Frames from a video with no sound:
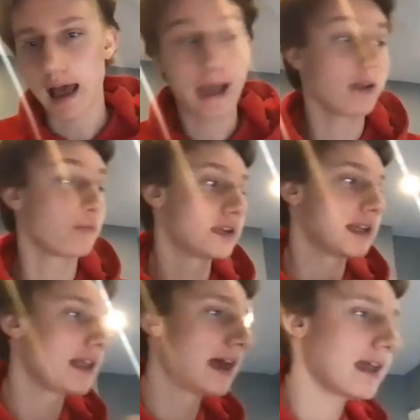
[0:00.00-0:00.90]
I
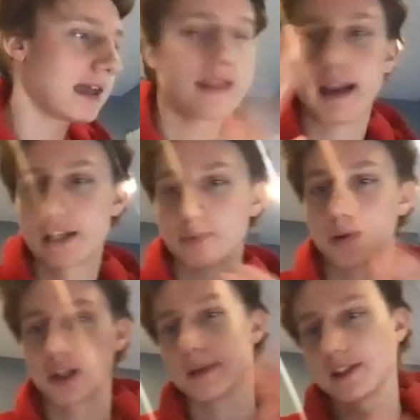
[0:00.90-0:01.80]
really like. And then I just
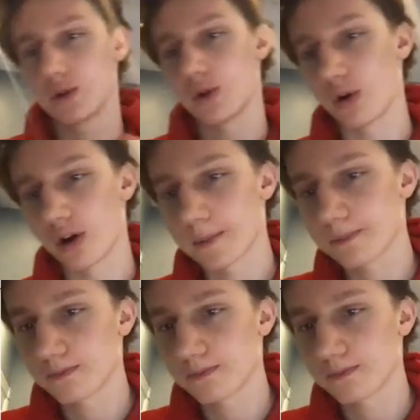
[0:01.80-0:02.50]
put them into an order.